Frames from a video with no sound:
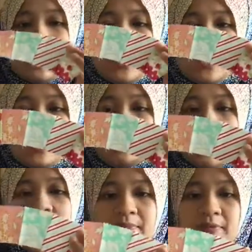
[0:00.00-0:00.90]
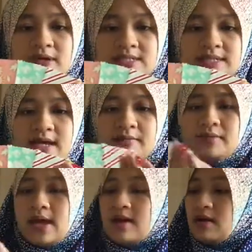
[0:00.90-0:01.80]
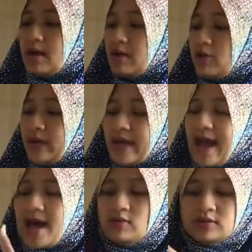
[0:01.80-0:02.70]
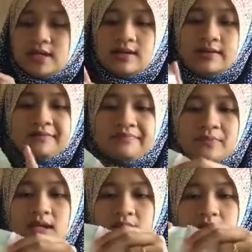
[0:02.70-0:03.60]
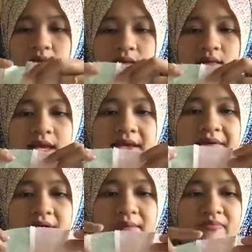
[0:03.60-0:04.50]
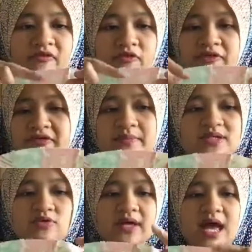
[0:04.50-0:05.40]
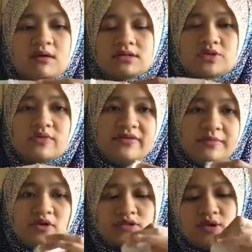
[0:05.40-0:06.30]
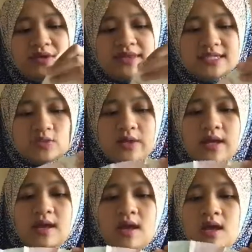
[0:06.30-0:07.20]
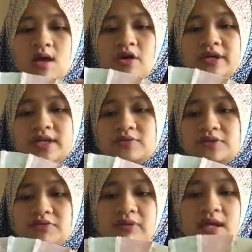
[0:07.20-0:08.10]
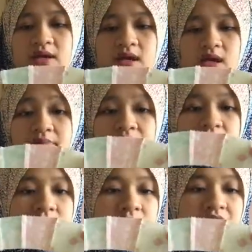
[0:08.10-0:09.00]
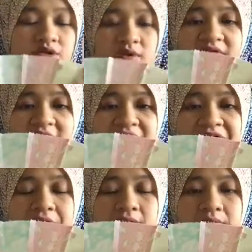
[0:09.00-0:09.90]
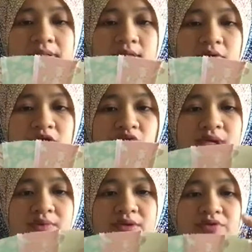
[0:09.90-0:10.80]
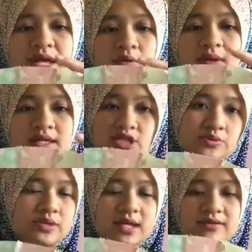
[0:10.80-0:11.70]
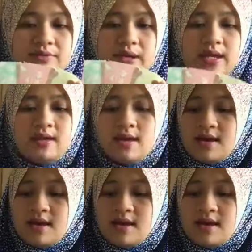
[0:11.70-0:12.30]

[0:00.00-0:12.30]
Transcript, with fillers: And I press them going out like um, four of them is going out two of them is going this way or you can do three um, since there is only five seams so three would go that way and two the other way